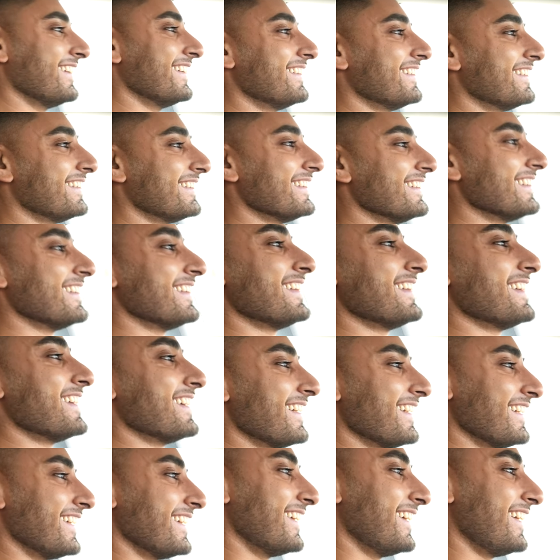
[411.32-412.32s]
So we
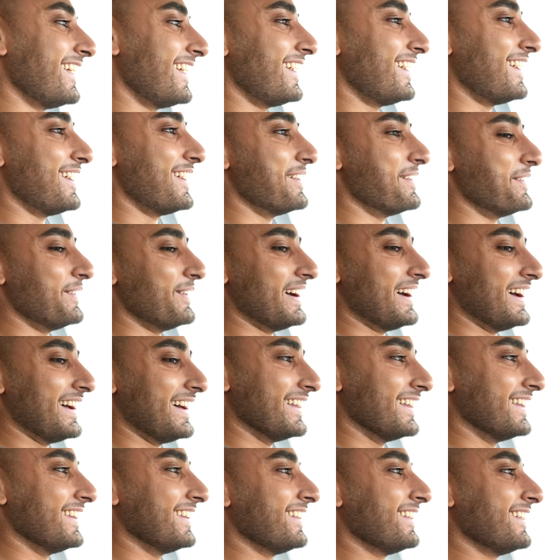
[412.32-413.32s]
literally oh,
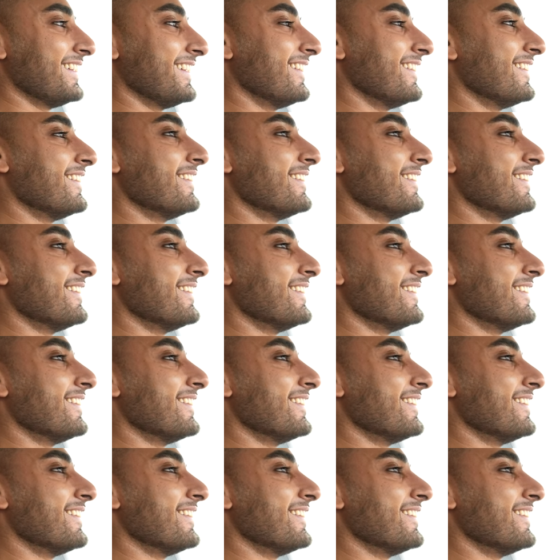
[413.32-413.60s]
man. bombed